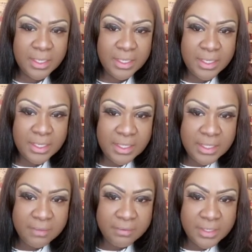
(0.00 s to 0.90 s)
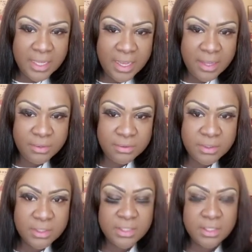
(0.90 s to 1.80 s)
Eve
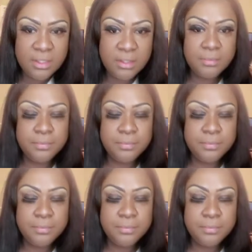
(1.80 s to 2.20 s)
Townsend.